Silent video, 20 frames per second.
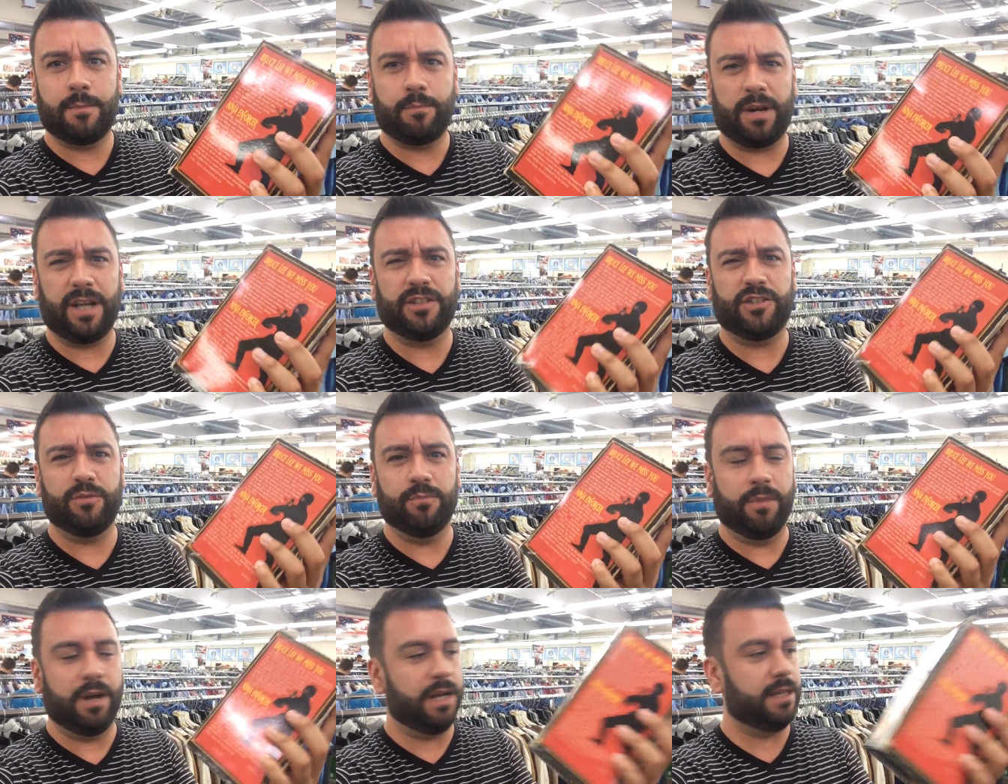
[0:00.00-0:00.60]
Probably
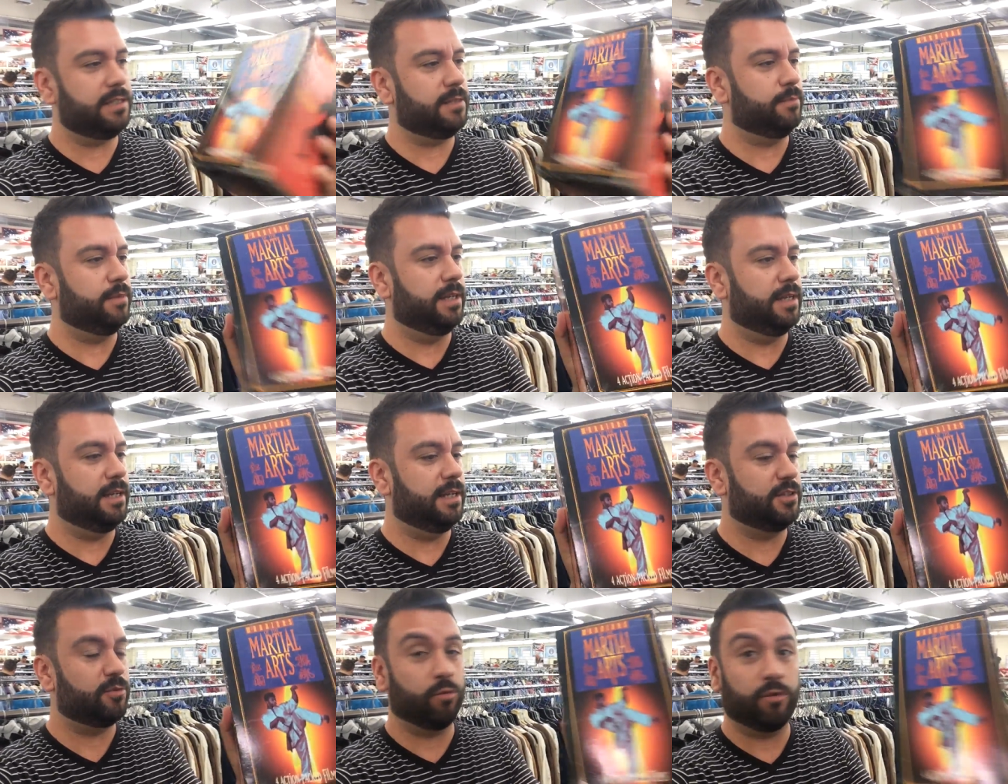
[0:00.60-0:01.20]
two bucks,
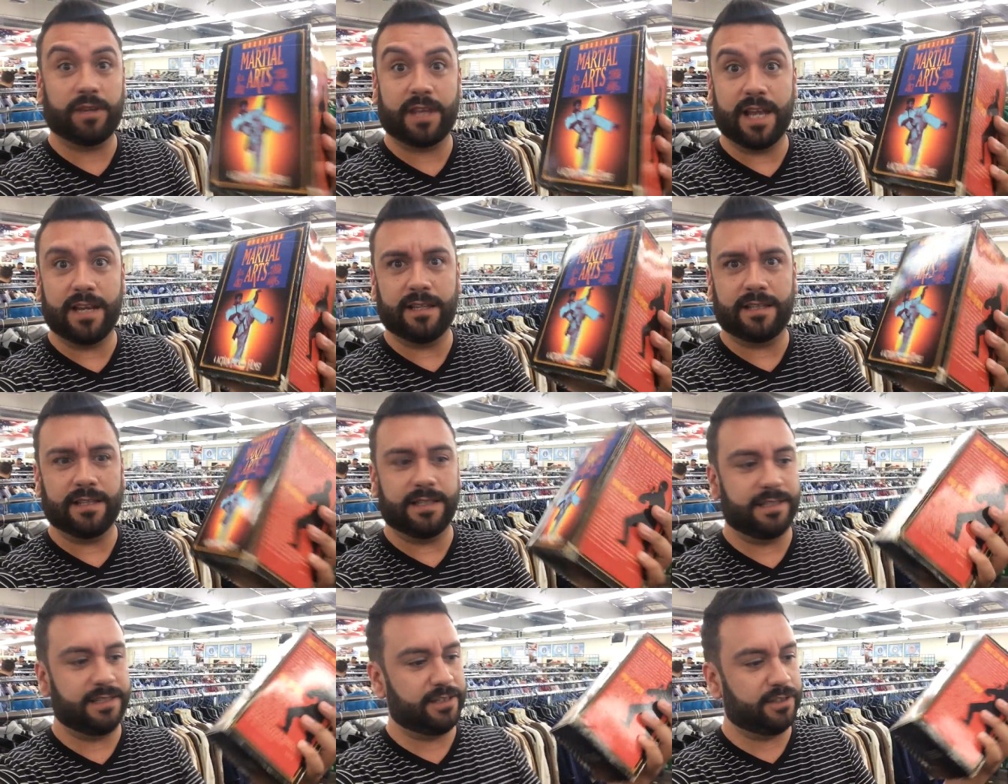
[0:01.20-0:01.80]
but it's worth it
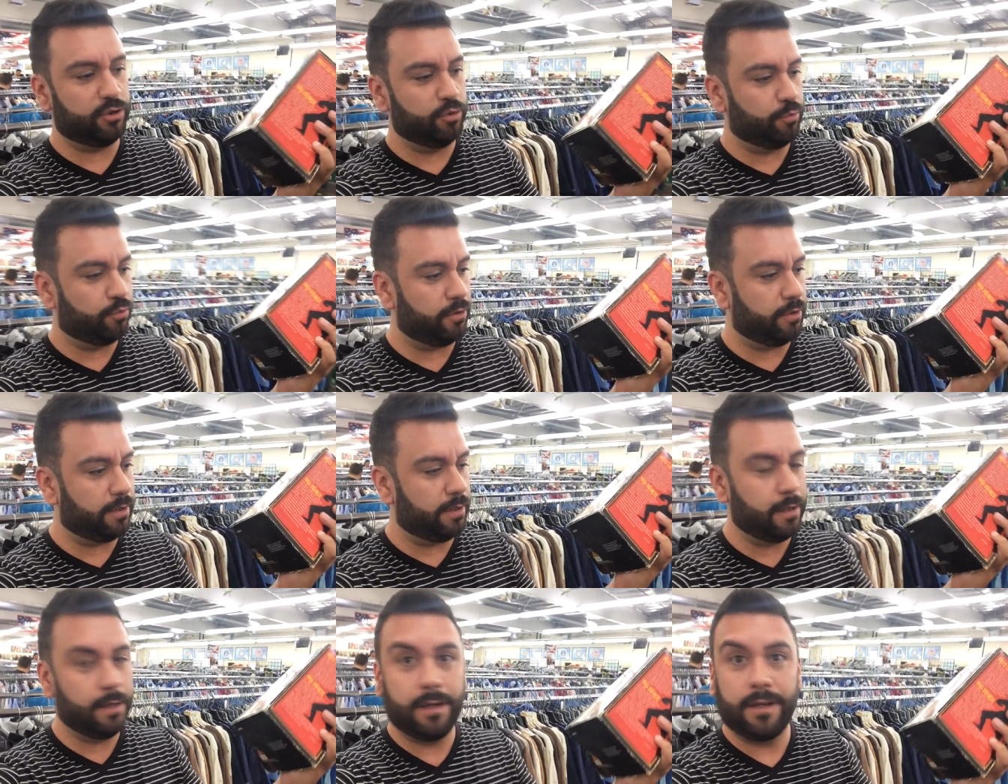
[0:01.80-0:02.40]
because it's
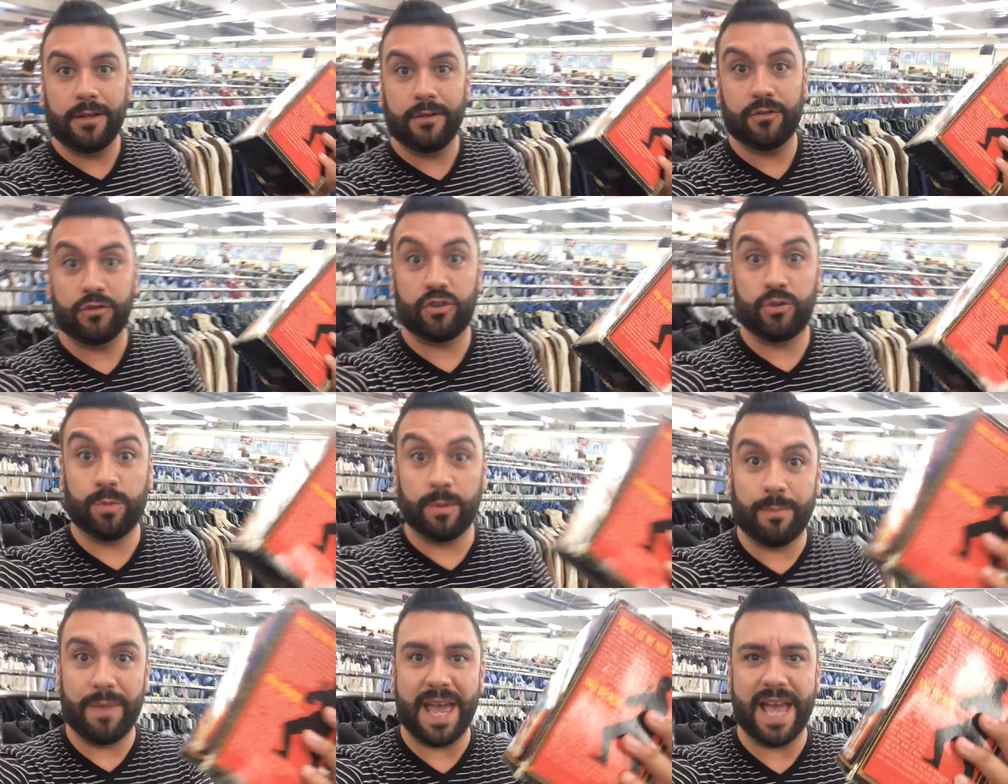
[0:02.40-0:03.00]
super,
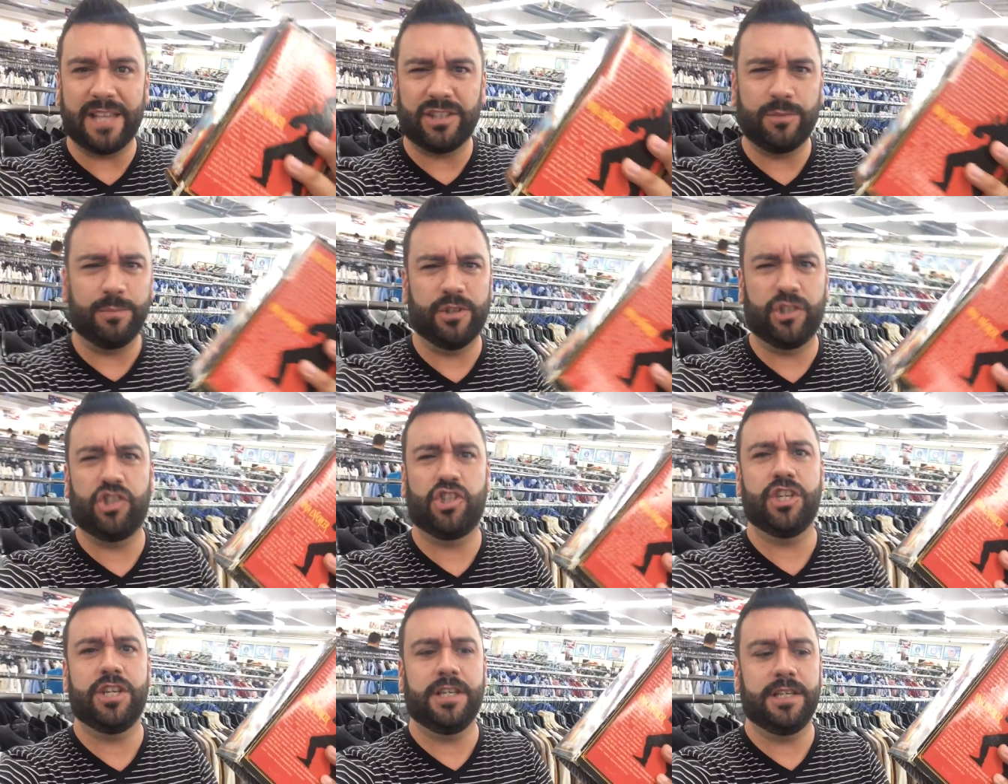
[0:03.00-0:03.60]
super bad, super
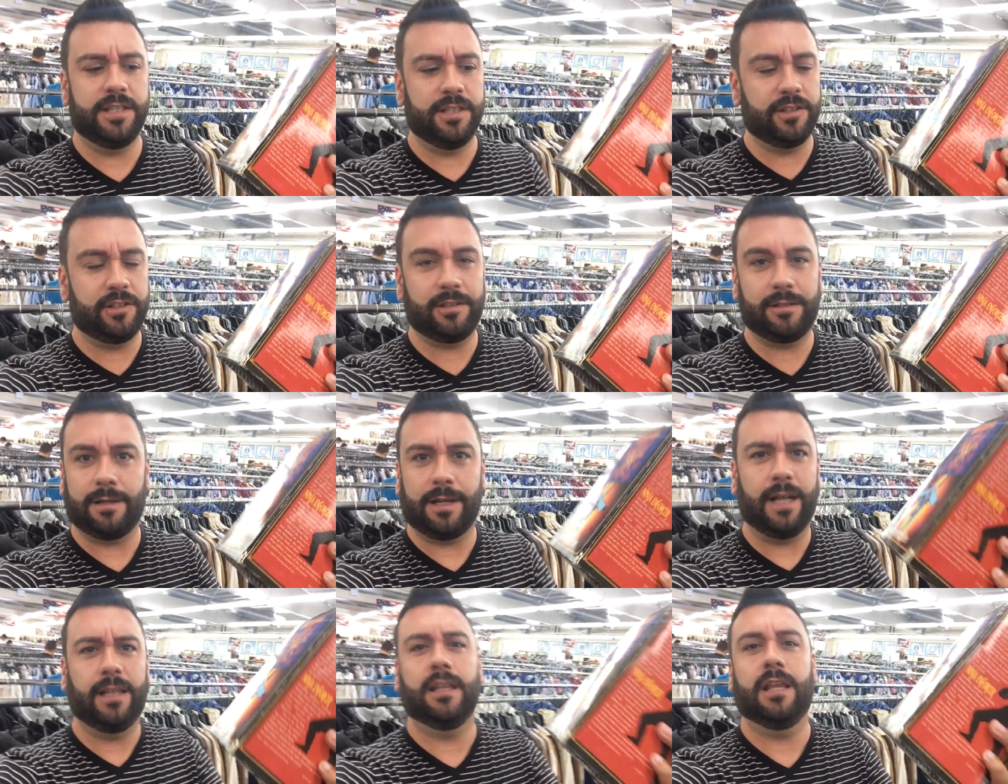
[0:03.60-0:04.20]

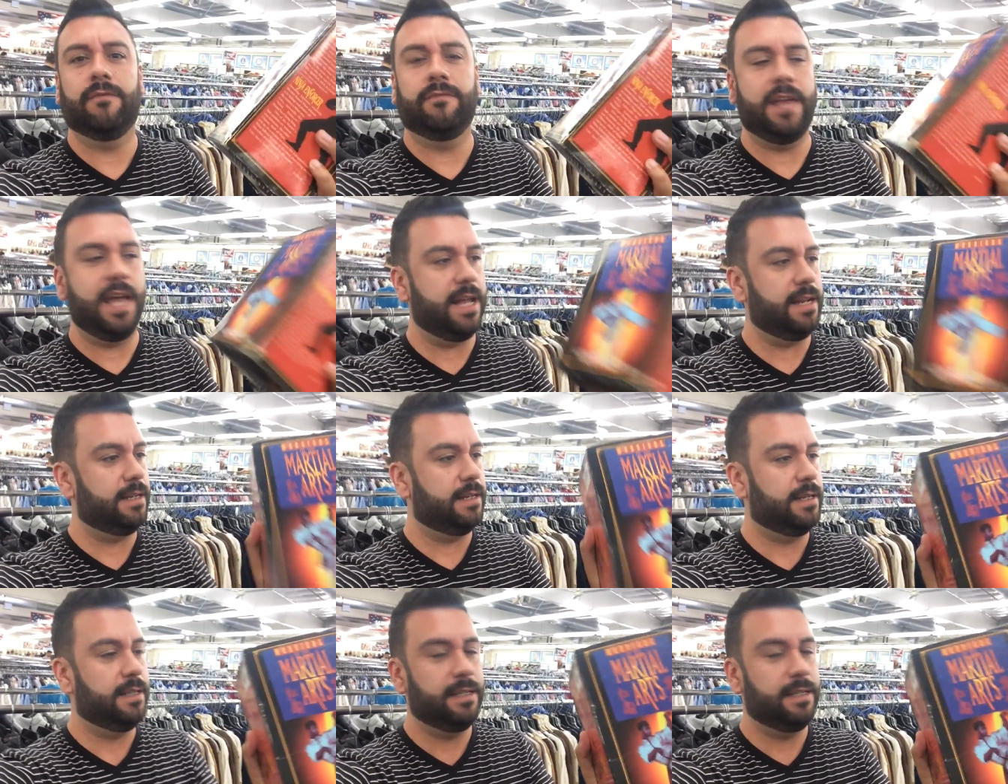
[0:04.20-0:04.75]
cheese. I love that.